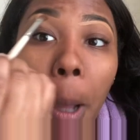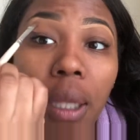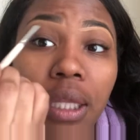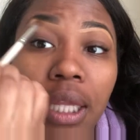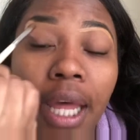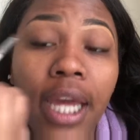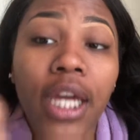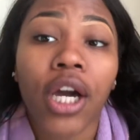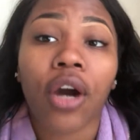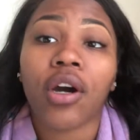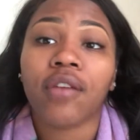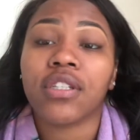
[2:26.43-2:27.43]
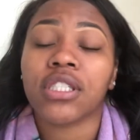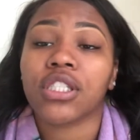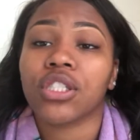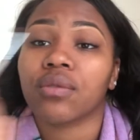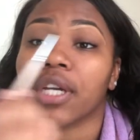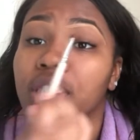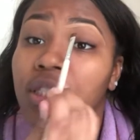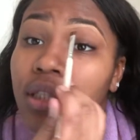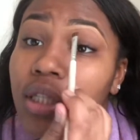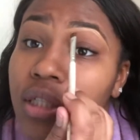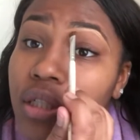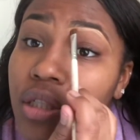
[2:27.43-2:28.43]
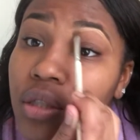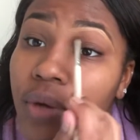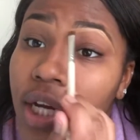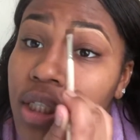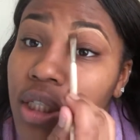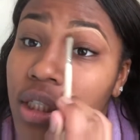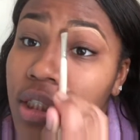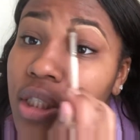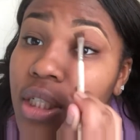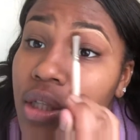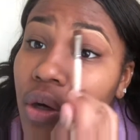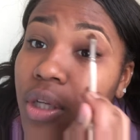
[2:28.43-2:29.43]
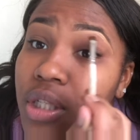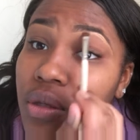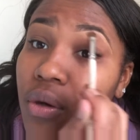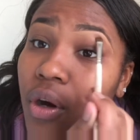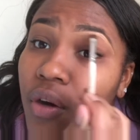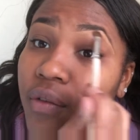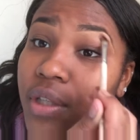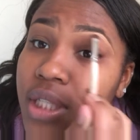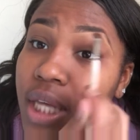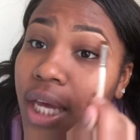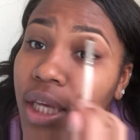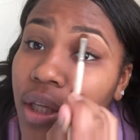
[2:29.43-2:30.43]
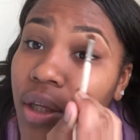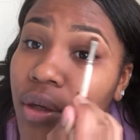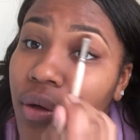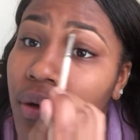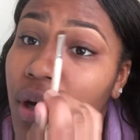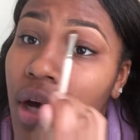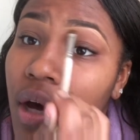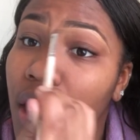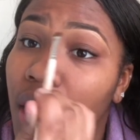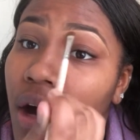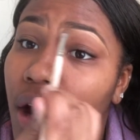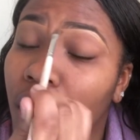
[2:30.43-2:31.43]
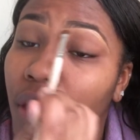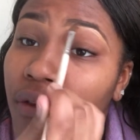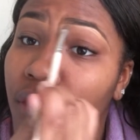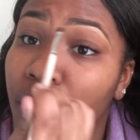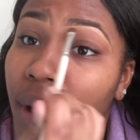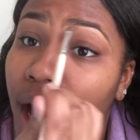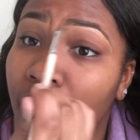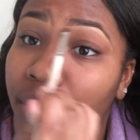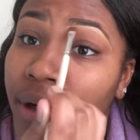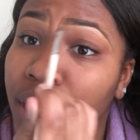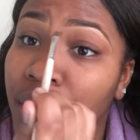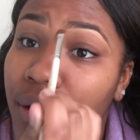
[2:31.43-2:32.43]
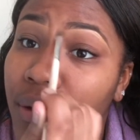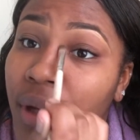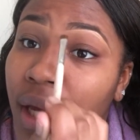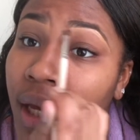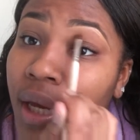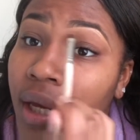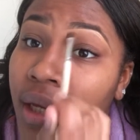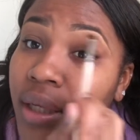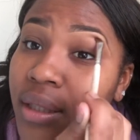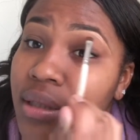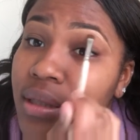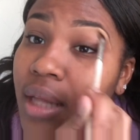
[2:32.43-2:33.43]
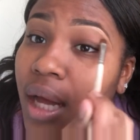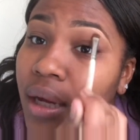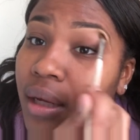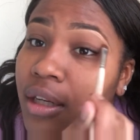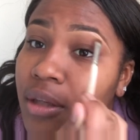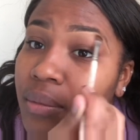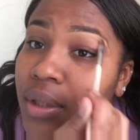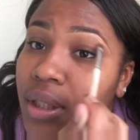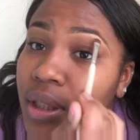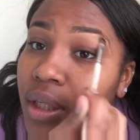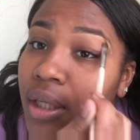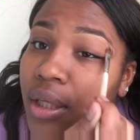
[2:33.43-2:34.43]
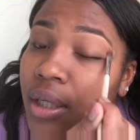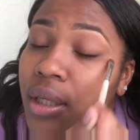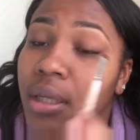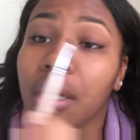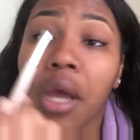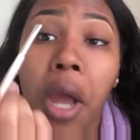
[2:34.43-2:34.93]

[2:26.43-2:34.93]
Let go of the situation. The situation is just going to overtake you, overpower you, and it's not going to be good.